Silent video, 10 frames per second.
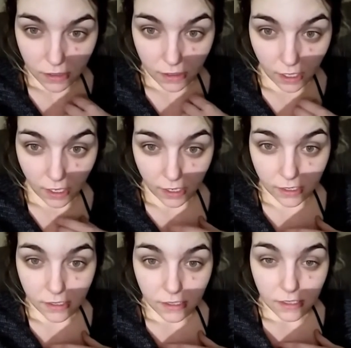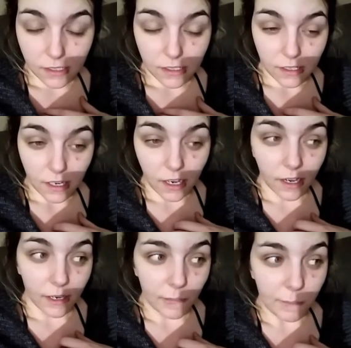thing,
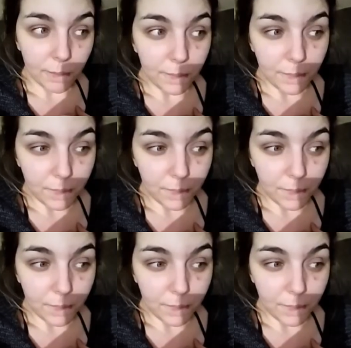um,